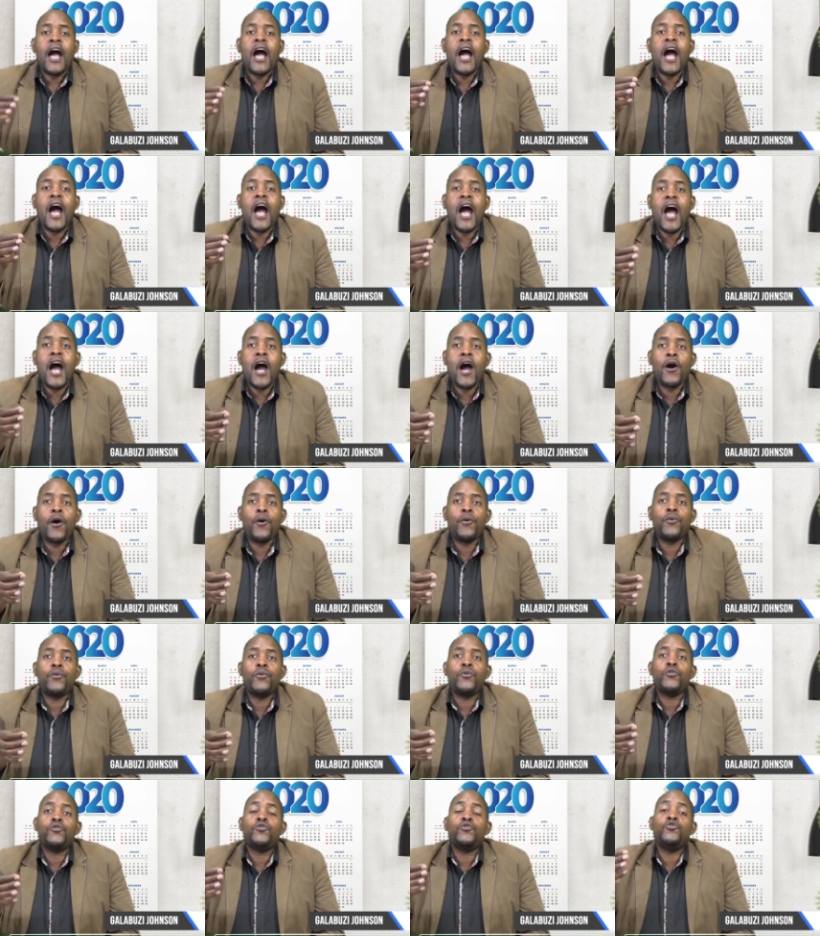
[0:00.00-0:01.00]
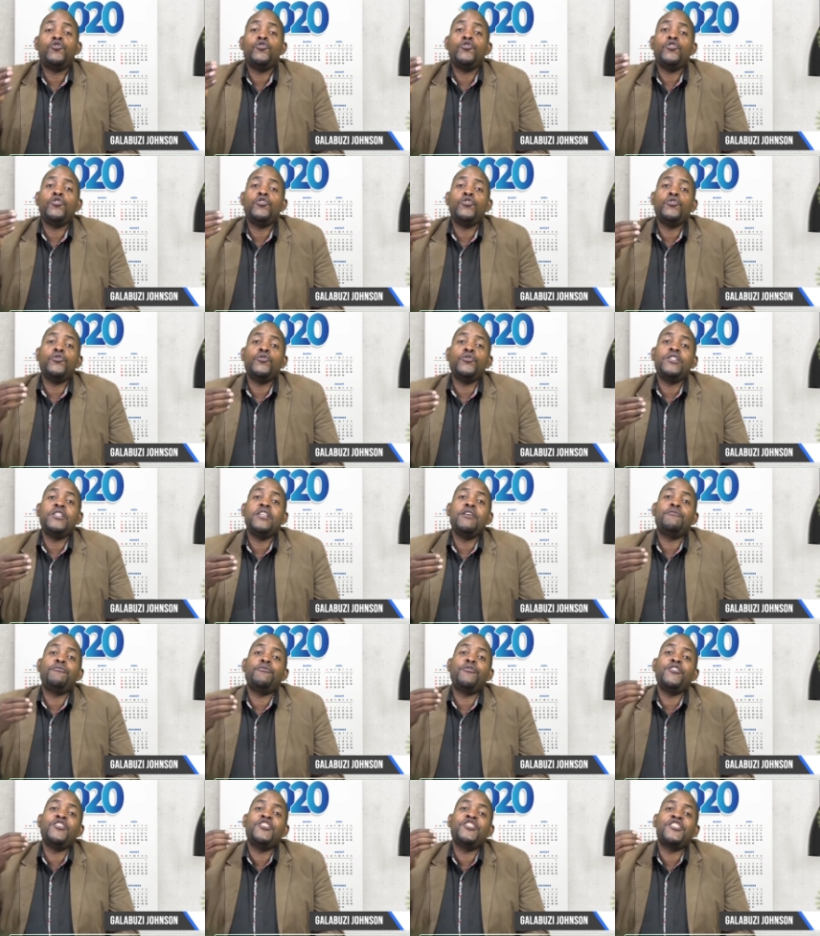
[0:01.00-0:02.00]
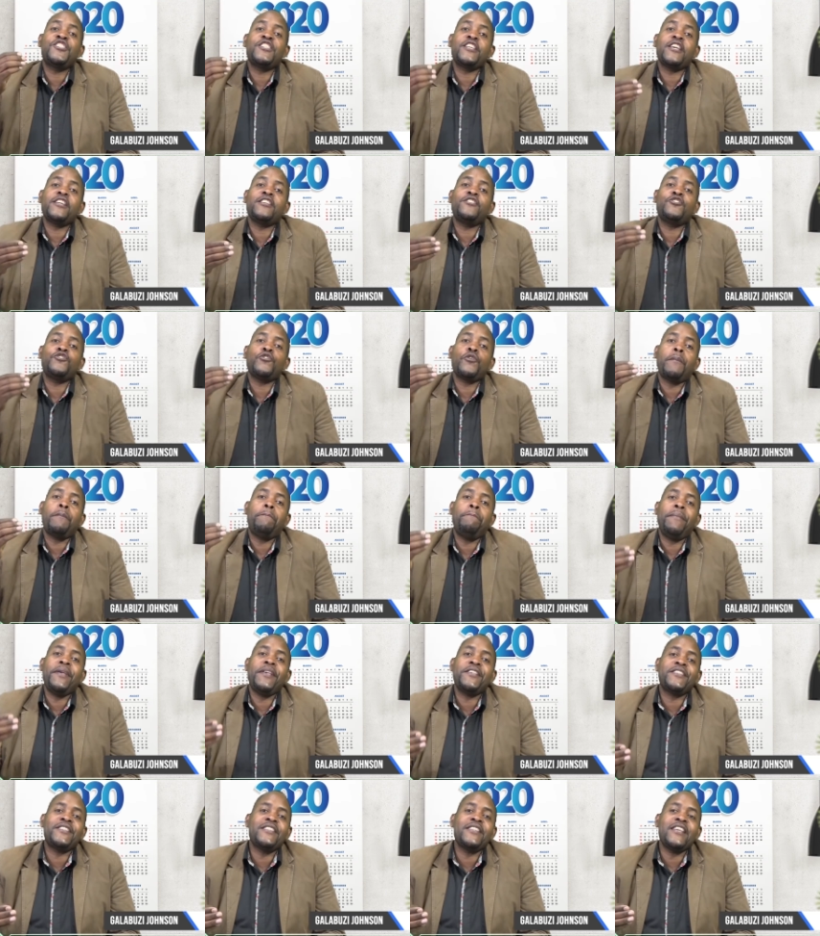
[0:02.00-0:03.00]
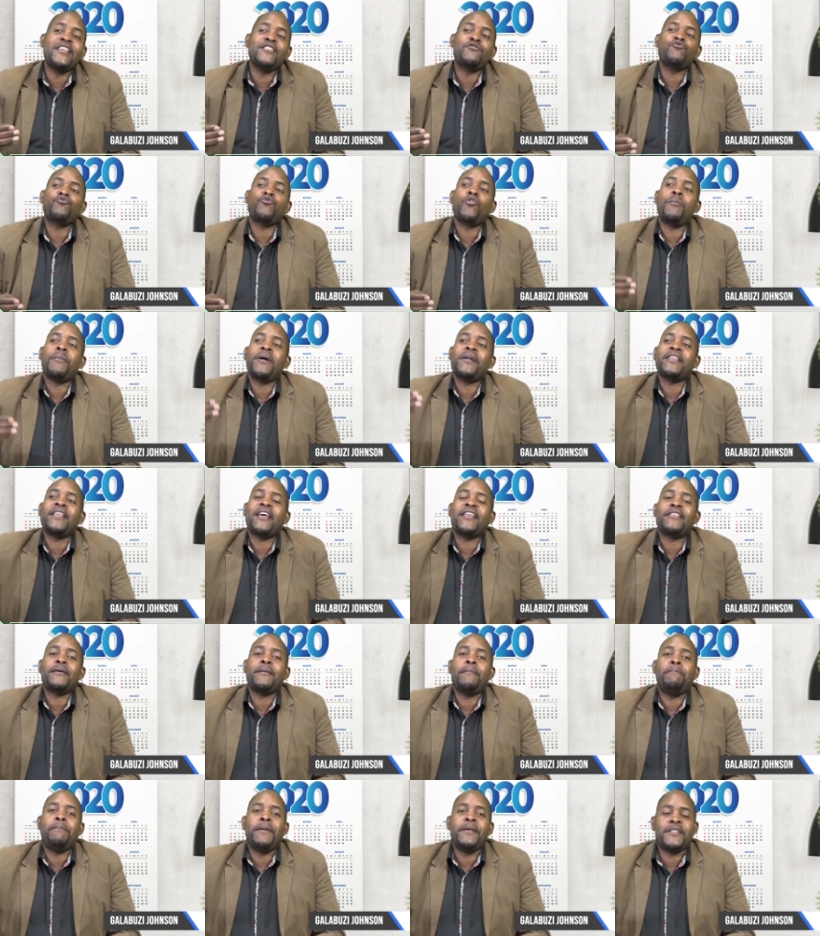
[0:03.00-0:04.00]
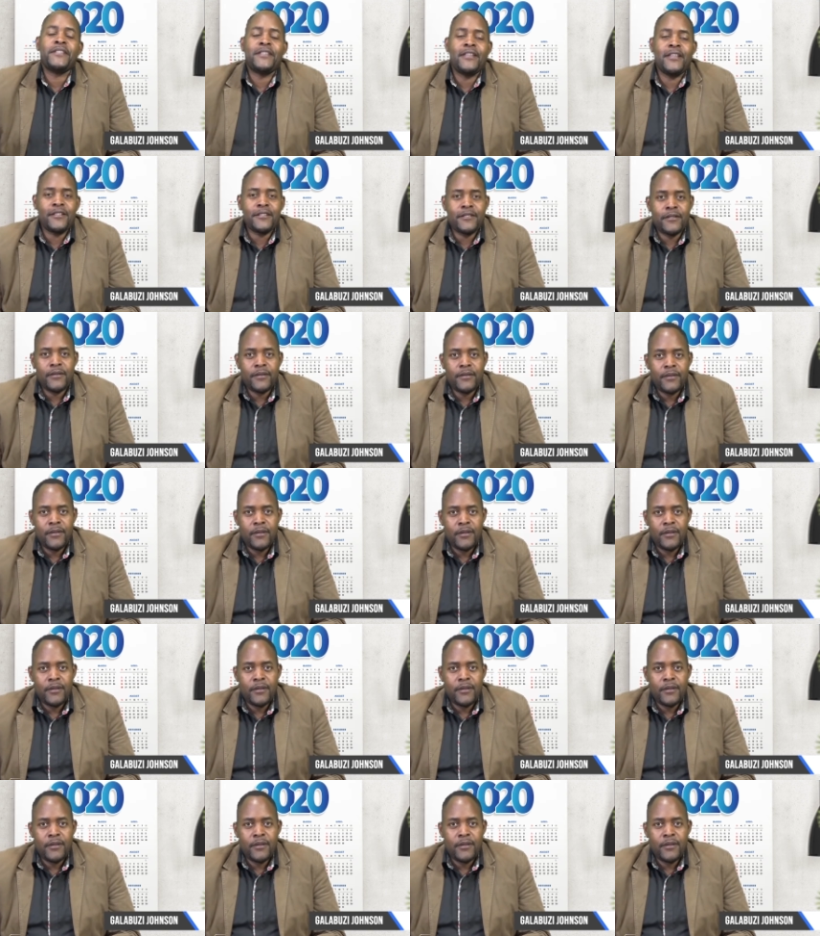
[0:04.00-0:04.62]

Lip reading: How do you differentiate your business from another business?